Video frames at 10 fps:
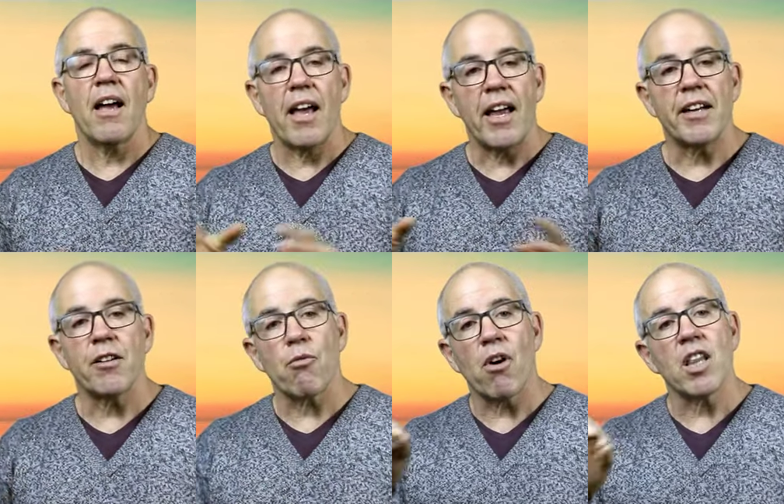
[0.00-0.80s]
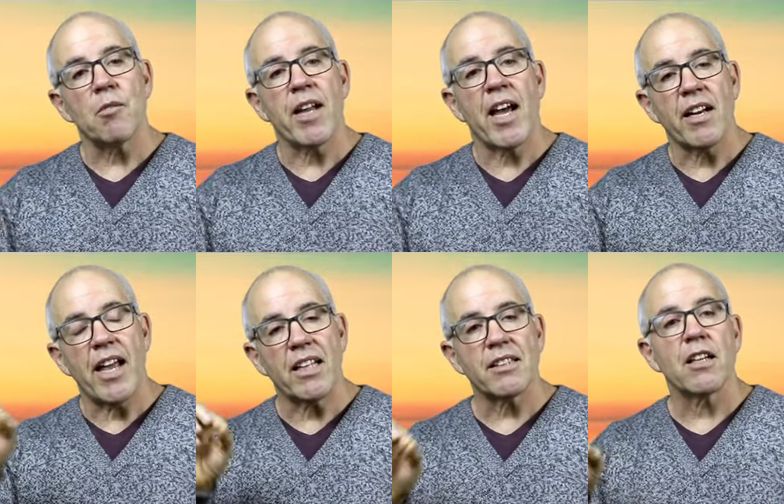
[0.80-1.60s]
and write them down
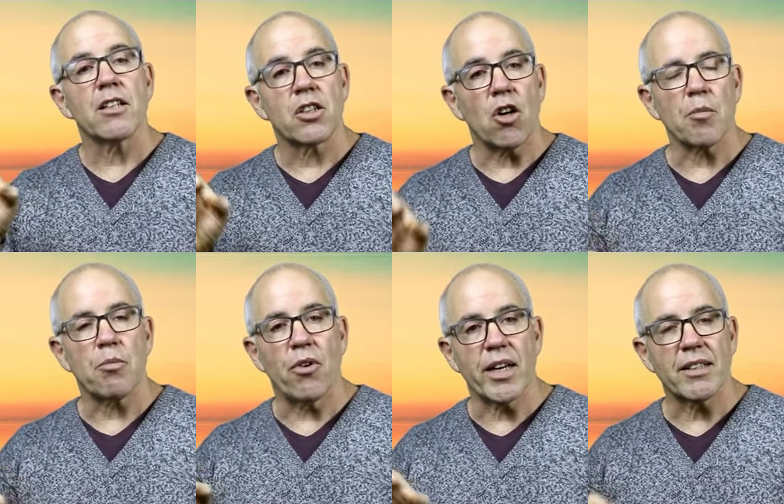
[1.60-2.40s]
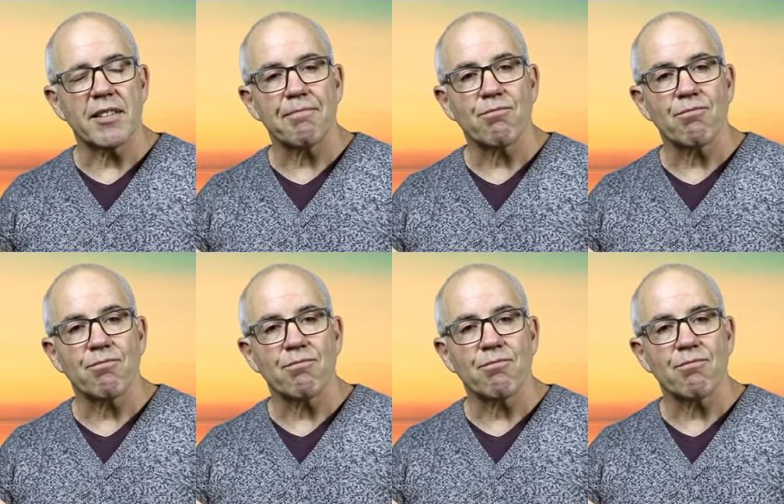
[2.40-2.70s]
as dot points.